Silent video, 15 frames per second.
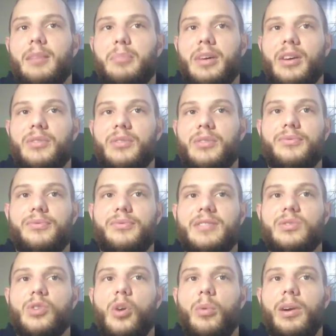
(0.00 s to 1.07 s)
because the
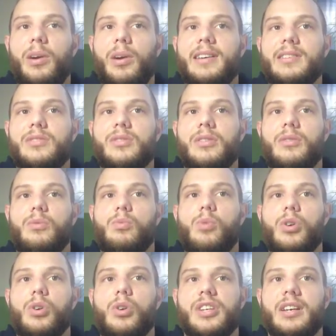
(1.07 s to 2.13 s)
face normal is
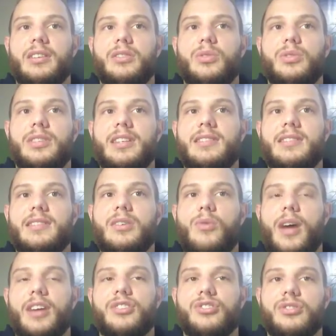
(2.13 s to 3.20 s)
watching to this
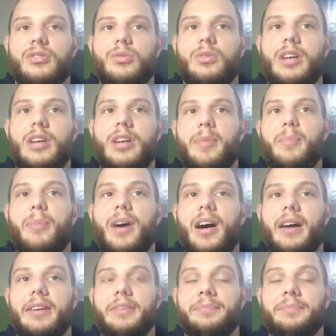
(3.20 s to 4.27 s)
direction, to the upper
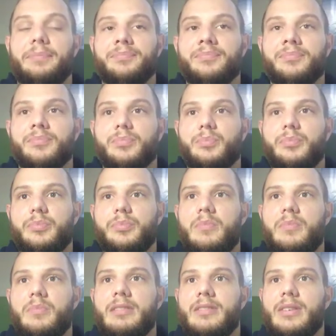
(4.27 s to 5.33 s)
part.
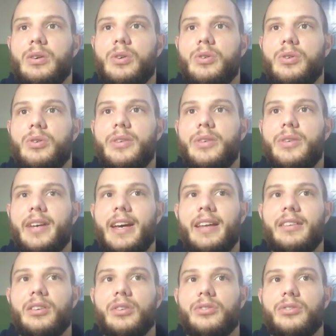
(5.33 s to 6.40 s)
So you
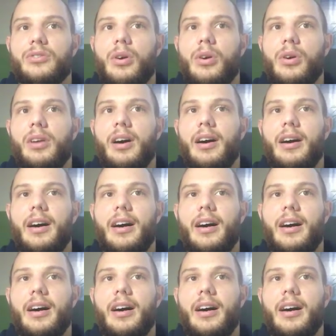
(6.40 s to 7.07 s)
can control